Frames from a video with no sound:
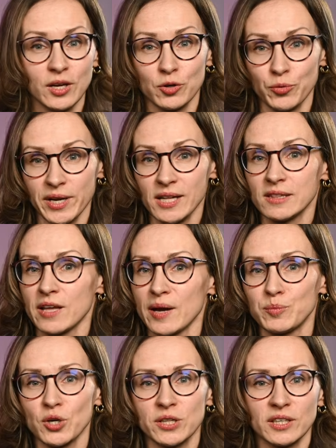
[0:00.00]
Real-time
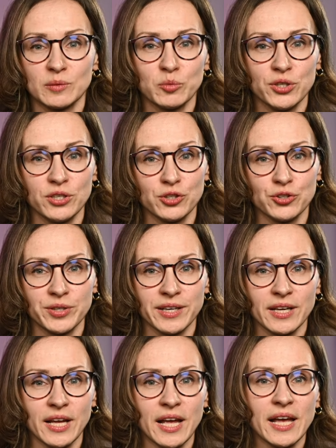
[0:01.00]
product monitoring,
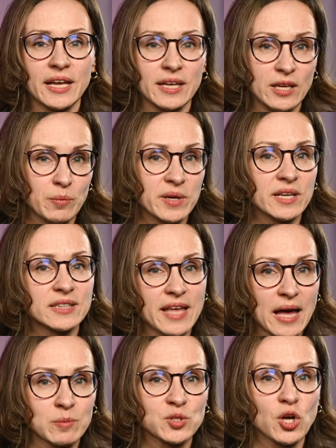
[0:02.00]
keeping
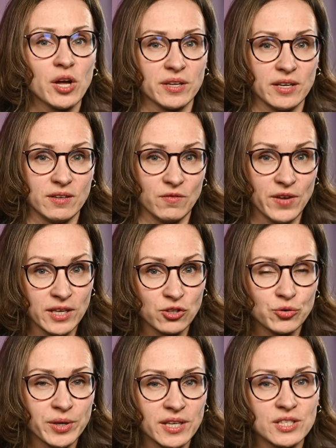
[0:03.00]
tabs on
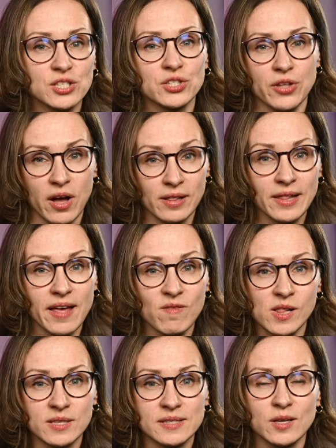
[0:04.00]
inventory, stock
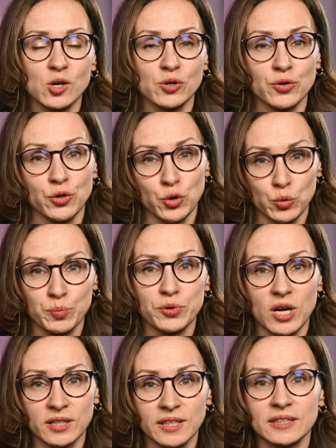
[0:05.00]
levels, or new
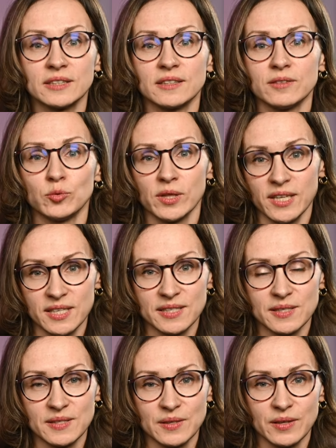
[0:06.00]
product
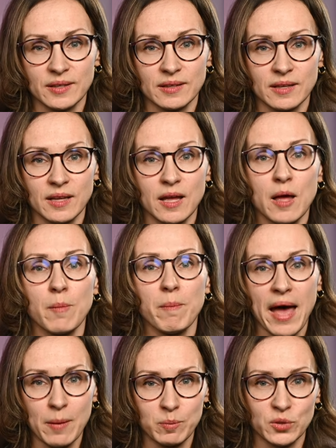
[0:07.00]
releases.
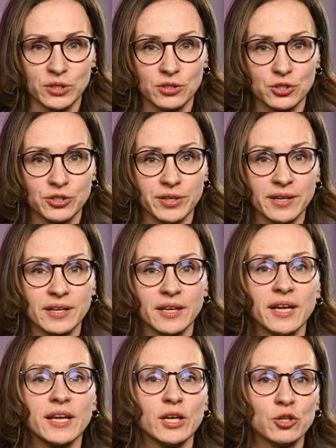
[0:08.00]
Map monitoring,
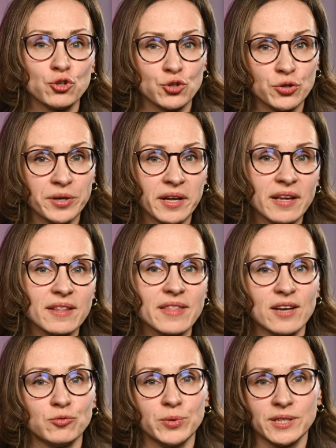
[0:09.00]
ensuring
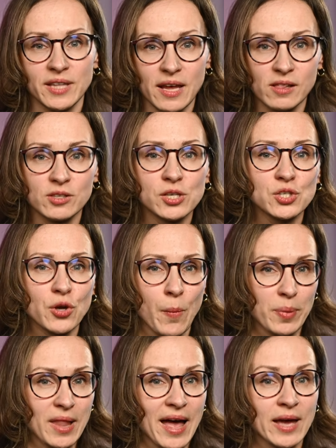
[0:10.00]
that retailers
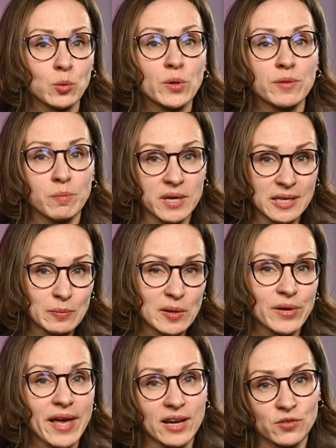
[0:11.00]
comply with
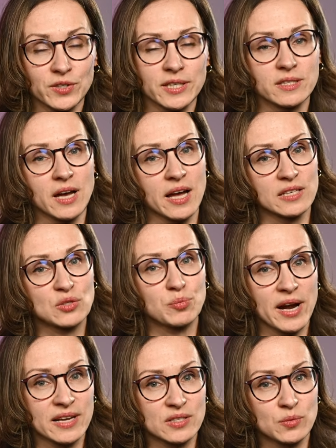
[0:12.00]
minimum advertised
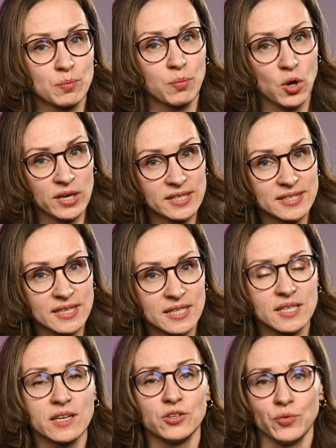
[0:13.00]
price
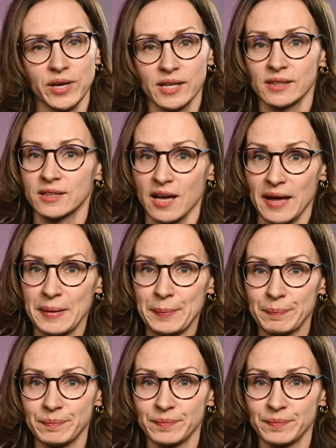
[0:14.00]
policies in real time.